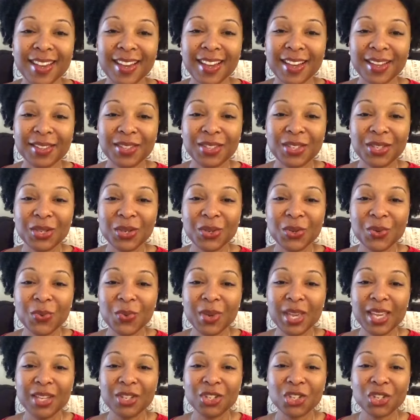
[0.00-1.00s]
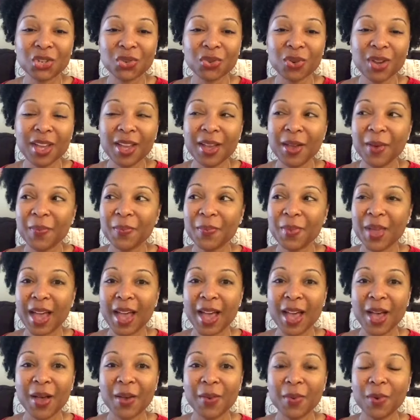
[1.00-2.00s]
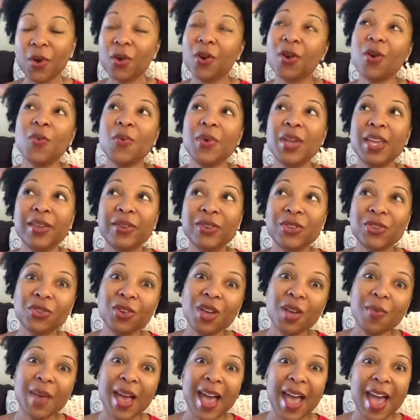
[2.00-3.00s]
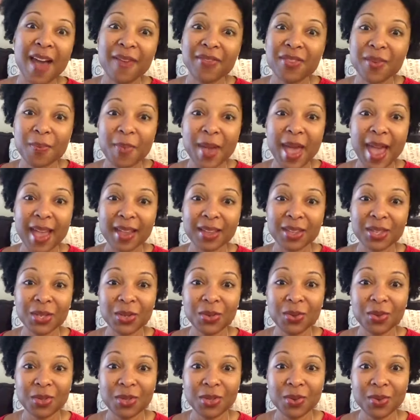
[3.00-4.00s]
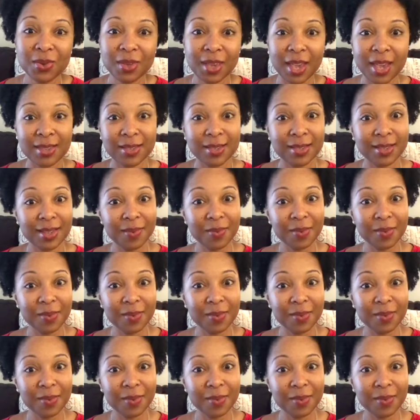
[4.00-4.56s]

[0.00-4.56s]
2-week trip or a week trip, I have to pack 2 suitcases.